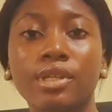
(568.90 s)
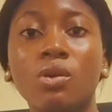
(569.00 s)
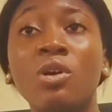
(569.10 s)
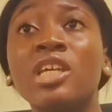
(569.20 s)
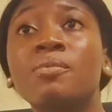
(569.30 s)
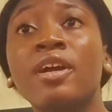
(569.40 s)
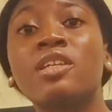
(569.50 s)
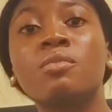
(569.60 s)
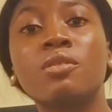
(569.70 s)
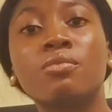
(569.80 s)
What
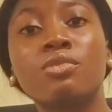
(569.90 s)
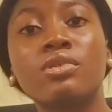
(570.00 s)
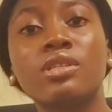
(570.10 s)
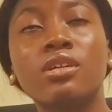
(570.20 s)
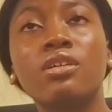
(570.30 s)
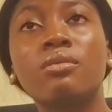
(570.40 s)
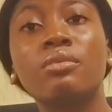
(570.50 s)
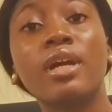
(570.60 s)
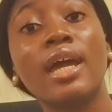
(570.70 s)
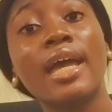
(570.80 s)
inspires me the most?
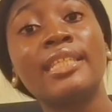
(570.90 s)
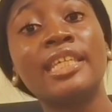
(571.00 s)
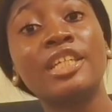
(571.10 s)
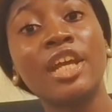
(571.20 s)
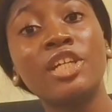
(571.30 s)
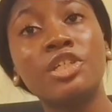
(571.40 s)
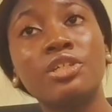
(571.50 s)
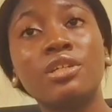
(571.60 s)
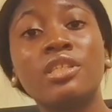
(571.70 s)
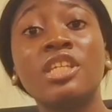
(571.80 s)

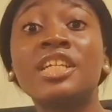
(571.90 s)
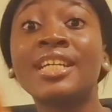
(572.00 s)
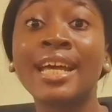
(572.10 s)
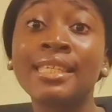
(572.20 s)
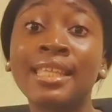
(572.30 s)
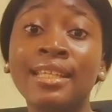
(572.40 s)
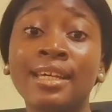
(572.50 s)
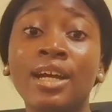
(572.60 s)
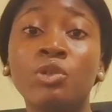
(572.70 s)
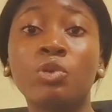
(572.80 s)
Teenagers
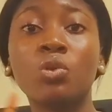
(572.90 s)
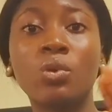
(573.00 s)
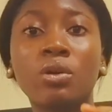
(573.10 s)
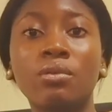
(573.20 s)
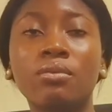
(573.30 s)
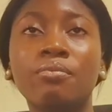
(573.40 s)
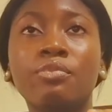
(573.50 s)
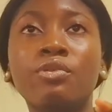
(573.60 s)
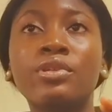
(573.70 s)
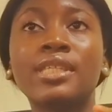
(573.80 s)
that are doing well,
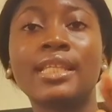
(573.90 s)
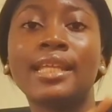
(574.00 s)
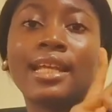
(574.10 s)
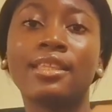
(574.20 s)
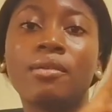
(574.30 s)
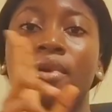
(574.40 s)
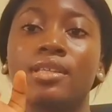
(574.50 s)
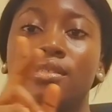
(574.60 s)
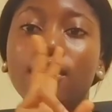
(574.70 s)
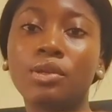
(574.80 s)
both in the
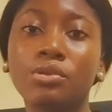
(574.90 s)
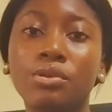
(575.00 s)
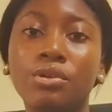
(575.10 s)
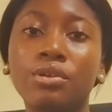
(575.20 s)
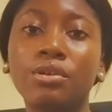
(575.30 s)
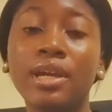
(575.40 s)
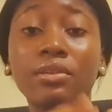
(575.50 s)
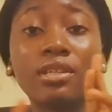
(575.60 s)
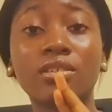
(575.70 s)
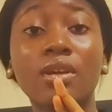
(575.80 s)
entertainment sector,
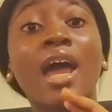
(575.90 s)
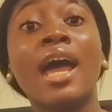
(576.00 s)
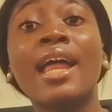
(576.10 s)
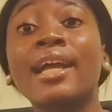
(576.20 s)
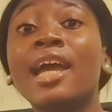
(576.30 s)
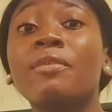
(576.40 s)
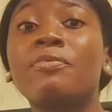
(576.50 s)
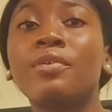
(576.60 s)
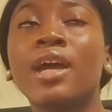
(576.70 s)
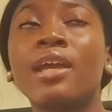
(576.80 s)
educated.
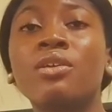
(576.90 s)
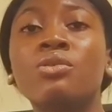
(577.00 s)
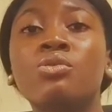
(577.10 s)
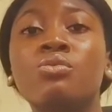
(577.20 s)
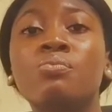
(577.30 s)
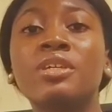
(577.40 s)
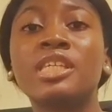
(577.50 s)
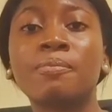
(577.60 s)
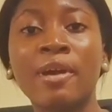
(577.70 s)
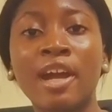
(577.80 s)
I used to
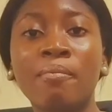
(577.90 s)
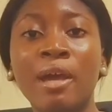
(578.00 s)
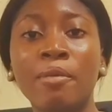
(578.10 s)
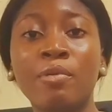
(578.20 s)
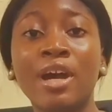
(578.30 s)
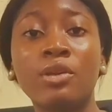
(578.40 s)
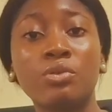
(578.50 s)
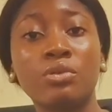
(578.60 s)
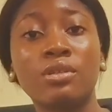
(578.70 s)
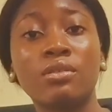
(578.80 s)
be inspired by people
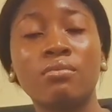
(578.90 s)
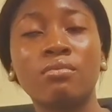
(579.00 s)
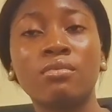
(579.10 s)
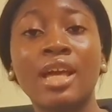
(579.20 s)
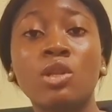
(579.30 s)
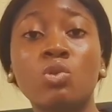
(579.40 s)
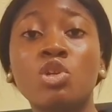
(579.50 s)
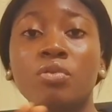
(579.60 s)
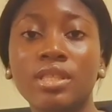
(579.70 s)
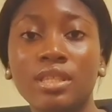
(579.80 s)
that are
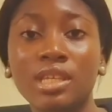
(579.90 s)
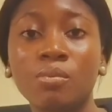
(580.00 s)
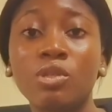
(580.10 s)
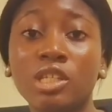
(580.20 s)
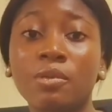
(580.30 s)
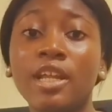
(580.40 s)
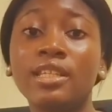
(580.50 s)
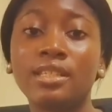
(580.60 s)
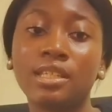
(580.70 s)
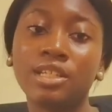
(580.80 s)
doing great things, both
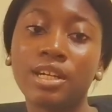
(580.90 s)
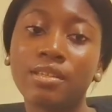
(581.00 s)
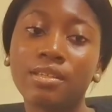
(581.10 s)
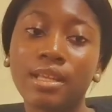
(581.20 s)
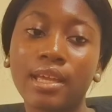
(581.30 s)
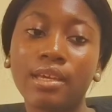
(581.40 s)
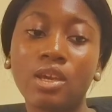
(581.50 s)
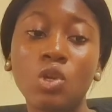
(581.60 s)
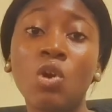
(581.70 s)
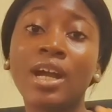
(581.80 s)
especially teenagers,
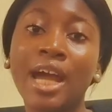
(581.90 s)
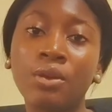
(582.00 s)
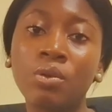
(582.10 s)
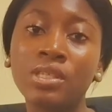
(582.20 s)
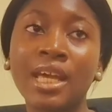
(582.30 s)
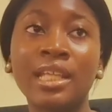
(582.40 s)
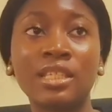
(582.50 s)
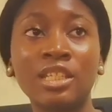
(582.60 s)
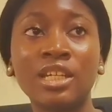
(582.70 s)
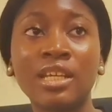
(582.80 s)
young adults
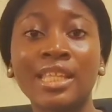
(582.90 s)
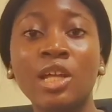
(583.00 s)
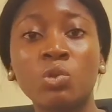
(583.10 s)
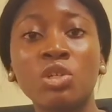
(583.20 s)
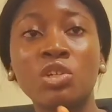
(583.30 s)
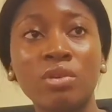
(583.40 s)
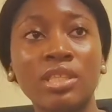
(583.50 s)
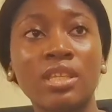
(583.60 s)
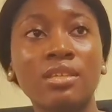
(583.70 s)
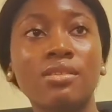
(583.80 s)
and teenagers that are doing
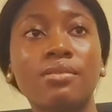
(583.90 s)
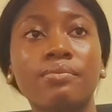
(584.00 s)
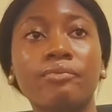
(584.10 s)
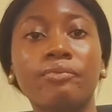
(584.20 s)
great things.